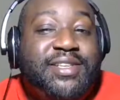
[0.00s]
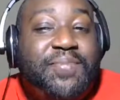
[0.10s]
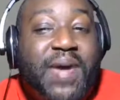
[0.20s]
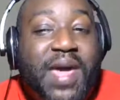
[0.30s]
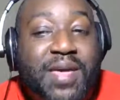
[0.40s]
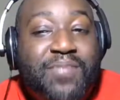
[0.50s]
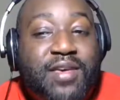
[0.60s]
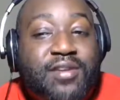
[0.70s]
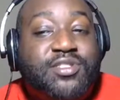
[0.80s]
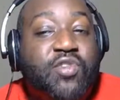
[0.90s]
to the pain
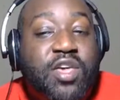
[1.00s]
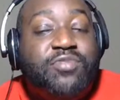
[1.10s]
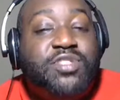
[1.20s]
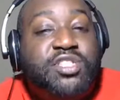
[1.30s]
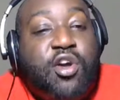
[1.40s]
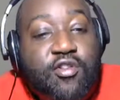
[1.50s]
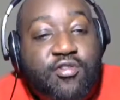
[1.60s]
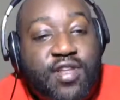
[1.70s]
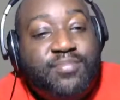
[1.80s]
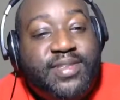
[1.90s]
pills, so he would just
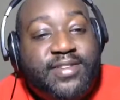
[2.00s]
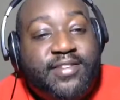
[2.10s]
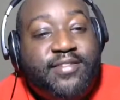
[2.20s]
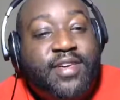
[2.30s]
hurt himself